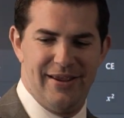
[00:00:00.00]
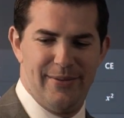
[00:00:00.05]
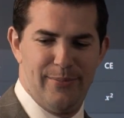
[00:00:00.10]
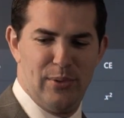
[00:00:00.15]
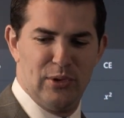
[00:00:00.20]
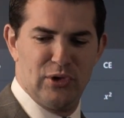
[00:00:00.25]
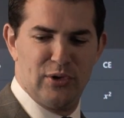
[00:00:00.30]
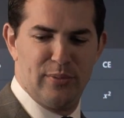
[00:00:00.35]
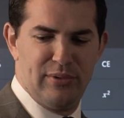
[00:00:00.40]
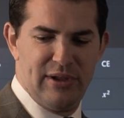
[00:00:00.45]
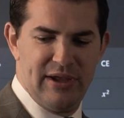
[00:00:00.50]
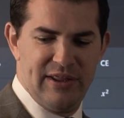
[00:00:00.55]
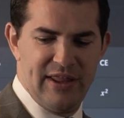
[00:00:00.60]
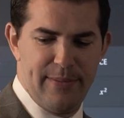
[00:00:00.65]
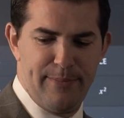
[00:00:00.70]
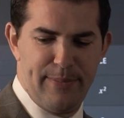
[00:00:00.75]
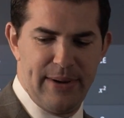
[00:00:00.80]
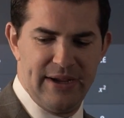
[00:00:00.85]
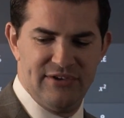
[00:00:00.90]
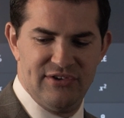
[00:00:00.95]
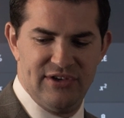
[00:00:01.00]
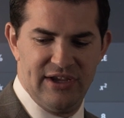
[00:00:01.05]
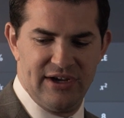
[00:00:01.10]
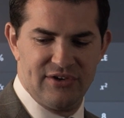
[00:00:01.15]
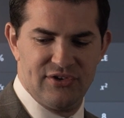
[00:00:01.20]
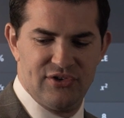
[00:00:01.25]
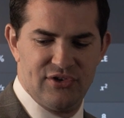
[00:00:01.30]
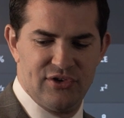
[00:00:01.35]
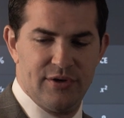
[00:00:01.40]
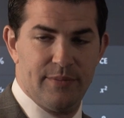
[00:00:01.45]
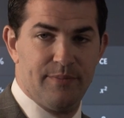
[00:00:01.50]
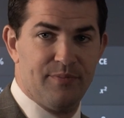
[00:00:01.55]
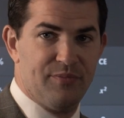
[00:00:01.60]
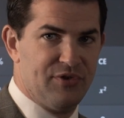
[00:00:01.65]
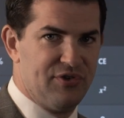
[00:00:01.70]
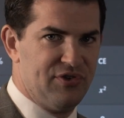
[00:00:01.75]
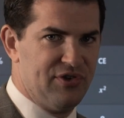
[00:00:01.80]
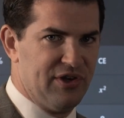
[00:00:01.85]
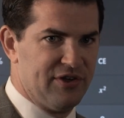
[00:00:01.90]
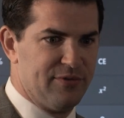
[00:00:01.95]
Multiply that by six,
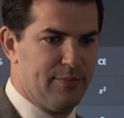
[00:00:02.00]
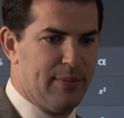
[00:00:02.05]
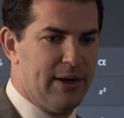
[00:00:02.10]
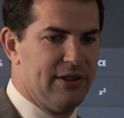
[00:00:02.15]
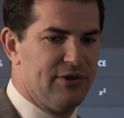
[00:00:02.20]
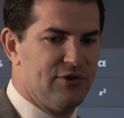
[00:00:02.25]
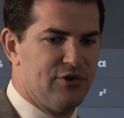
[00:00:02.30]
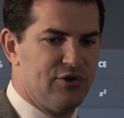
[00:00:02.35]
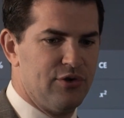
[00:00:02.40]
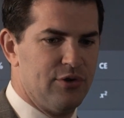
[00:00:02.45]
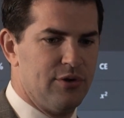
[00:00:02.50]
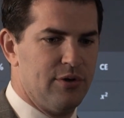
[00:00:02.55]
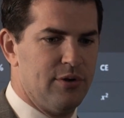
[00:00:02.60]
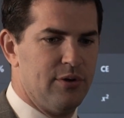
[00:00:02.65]
six months.